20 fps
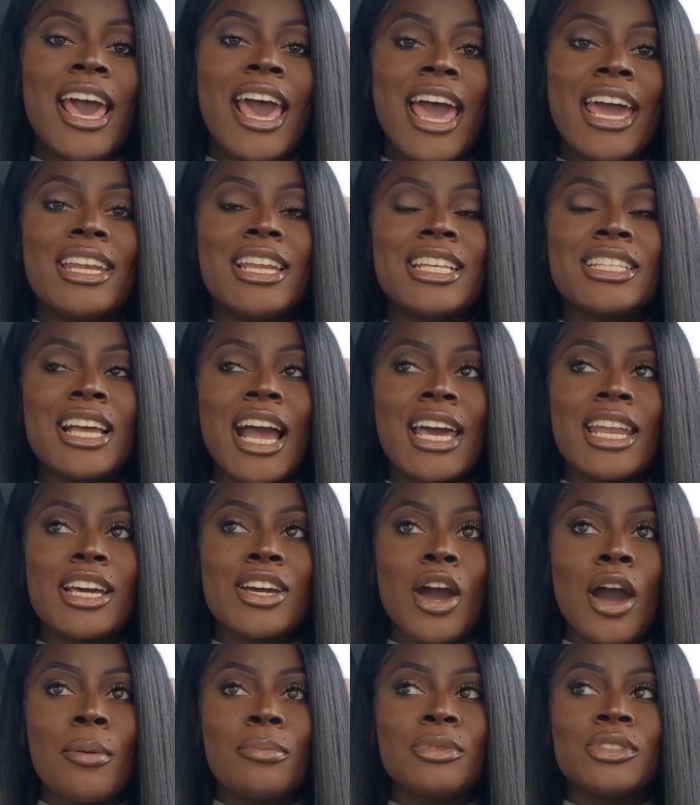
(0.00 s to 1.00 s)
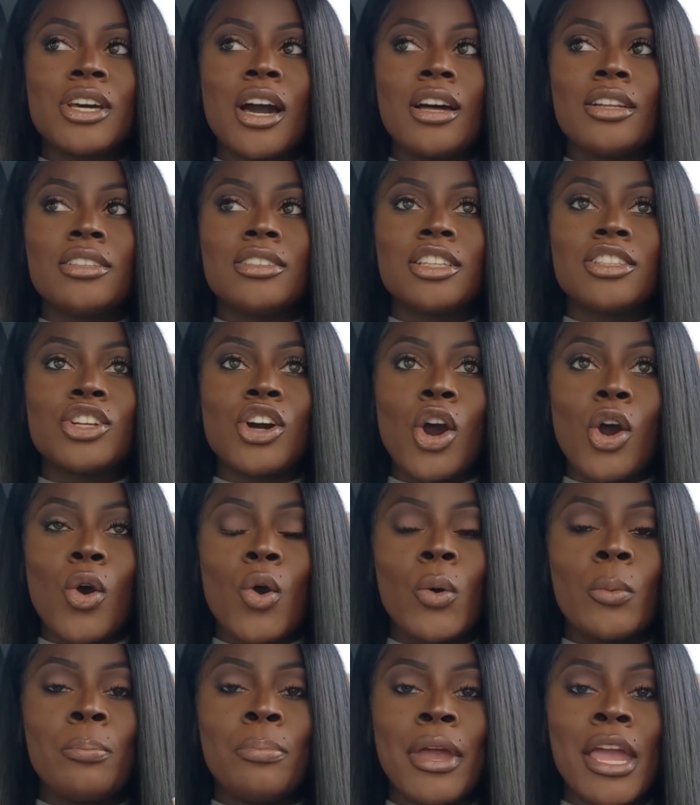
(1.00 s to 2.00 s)
And this kind of comes under the
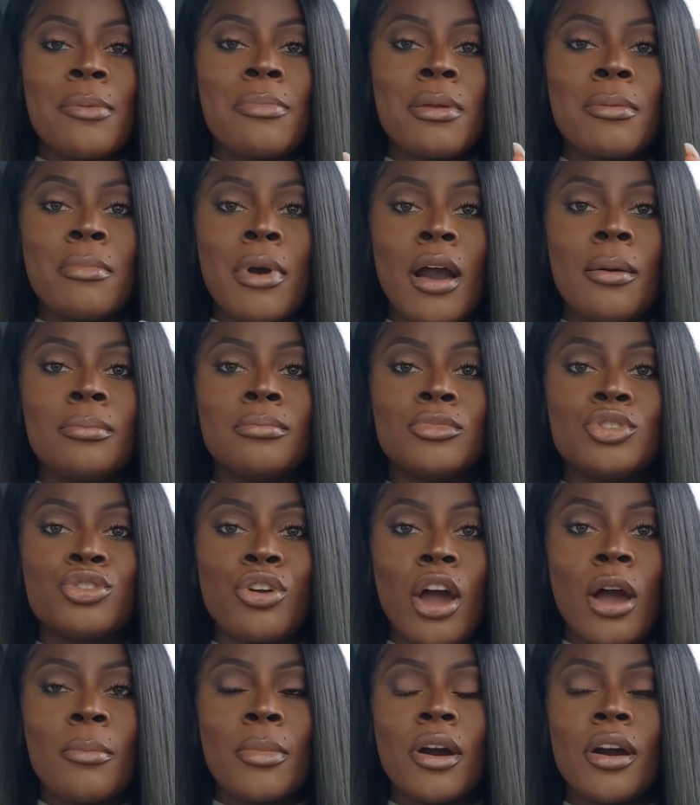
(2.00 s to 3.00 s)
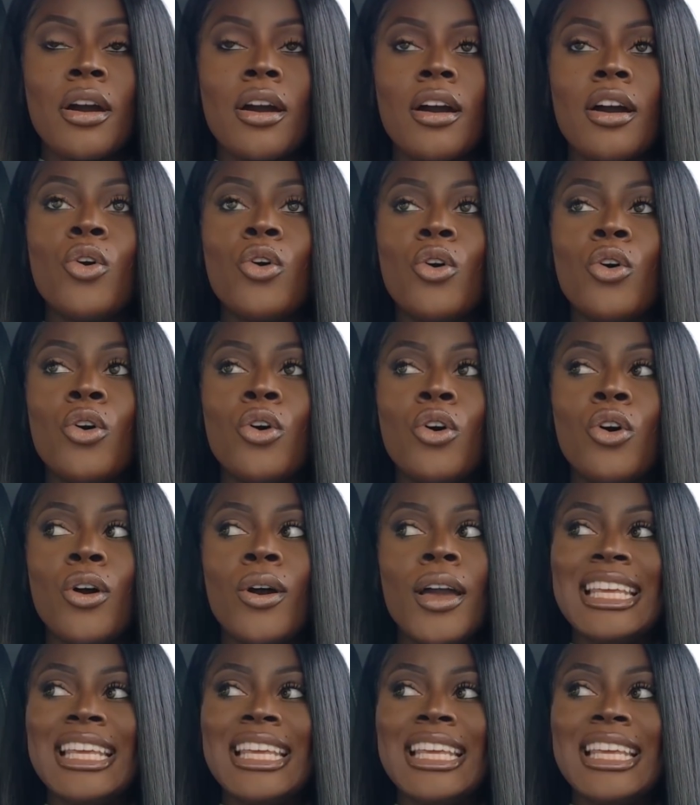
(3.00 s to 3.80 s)
whole baby mum drama, or